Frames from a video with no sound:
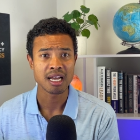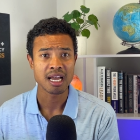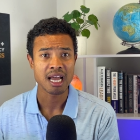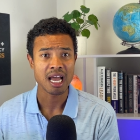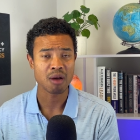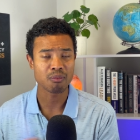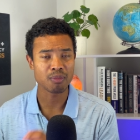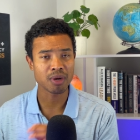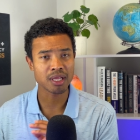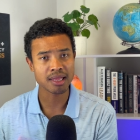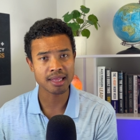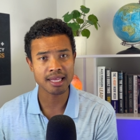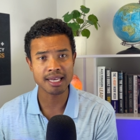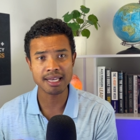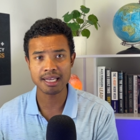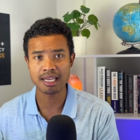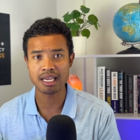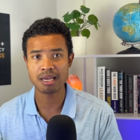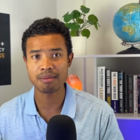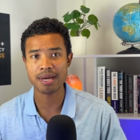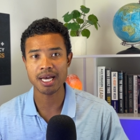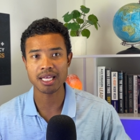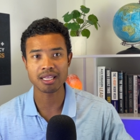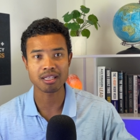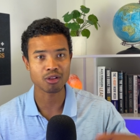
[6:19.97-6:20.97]
And when thinking
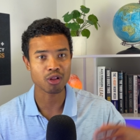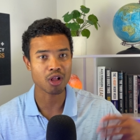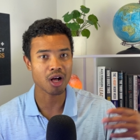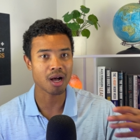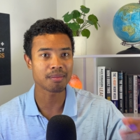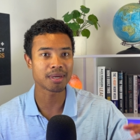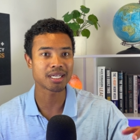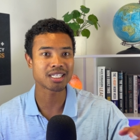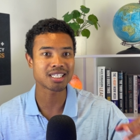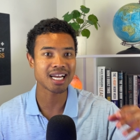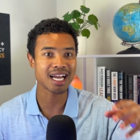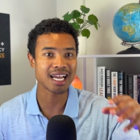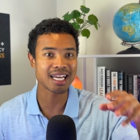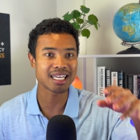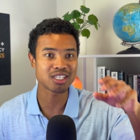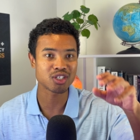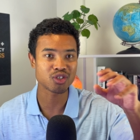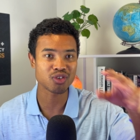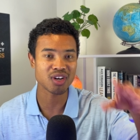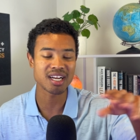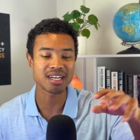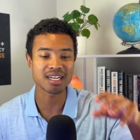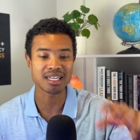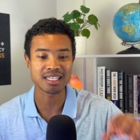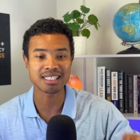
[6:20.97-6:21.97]
about the climate change
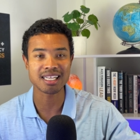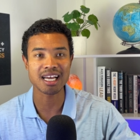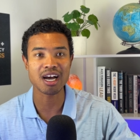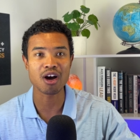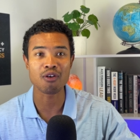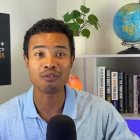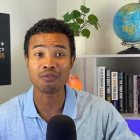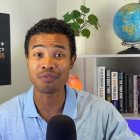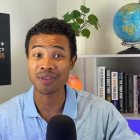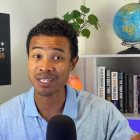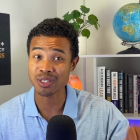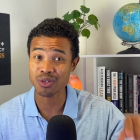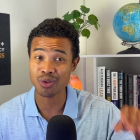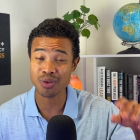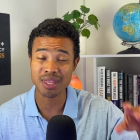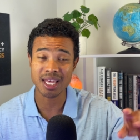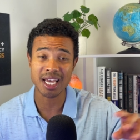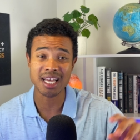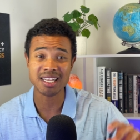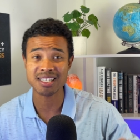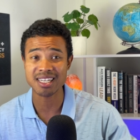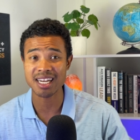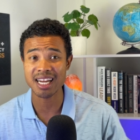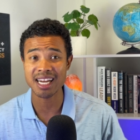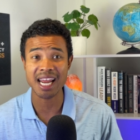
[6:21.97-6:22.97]
trend itself, in
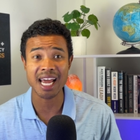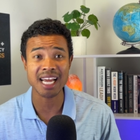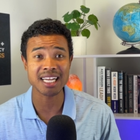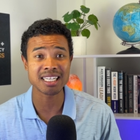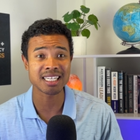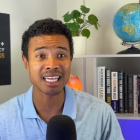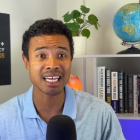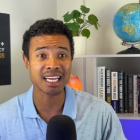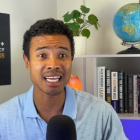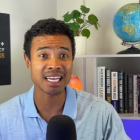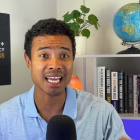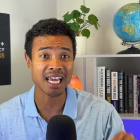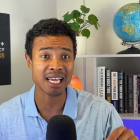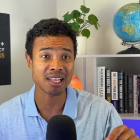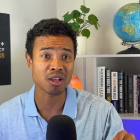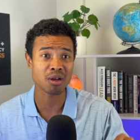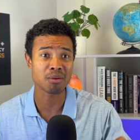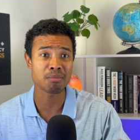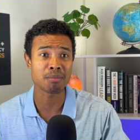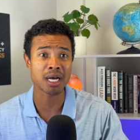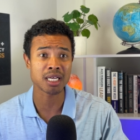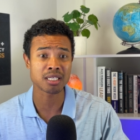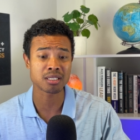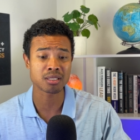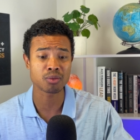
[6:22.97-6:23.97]
2018, Elon
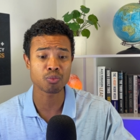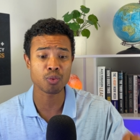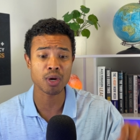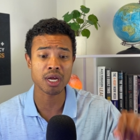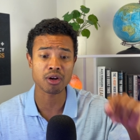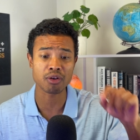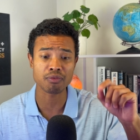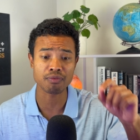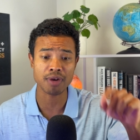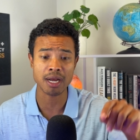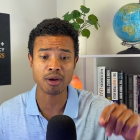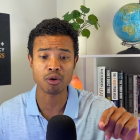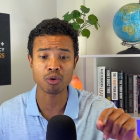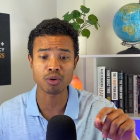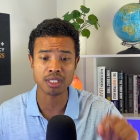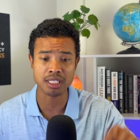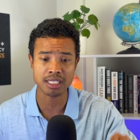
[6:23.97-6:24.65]
Musk went on record